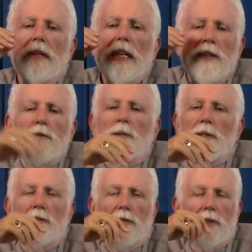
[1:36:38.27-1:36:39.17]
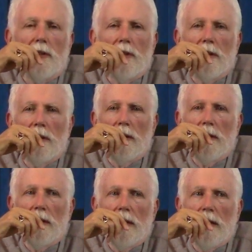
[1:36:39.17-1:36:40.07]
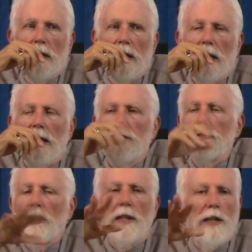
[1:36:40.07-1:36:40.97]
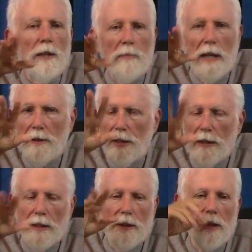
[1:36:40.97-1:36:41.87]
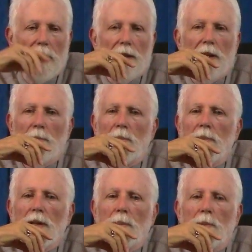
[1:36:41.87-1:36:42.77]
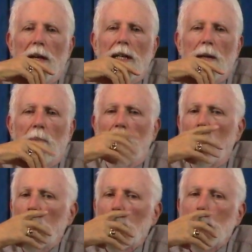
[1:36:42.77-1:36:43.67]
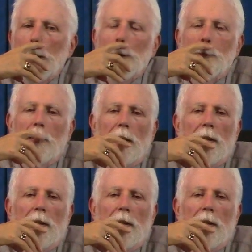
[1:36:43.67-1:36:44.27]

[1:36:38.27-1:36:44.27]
interest in studying about the breakup of all of these